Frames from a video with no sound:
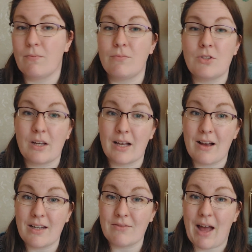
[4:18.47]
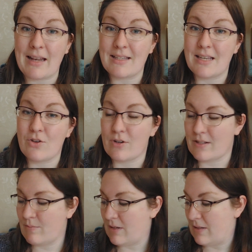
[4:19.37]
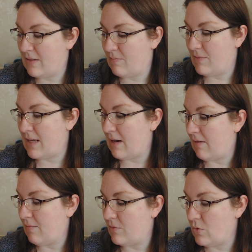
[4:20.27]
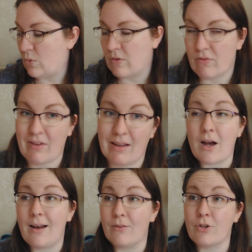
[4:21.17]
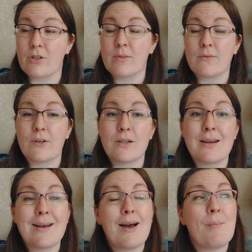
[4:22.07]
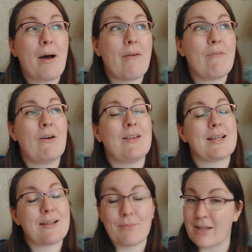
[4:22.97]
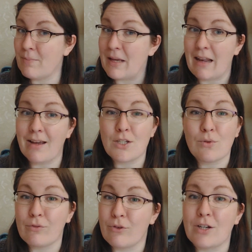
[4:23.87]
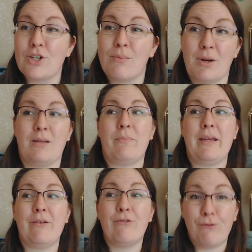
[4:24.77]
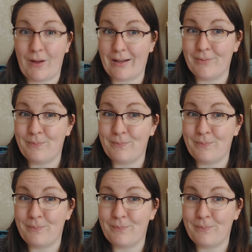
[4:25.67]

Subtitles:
I'm doing a kind of anti-Christmas dinner sort of thing. I love Christmas food, but I felt like something a bit lighter and fresher might be fun.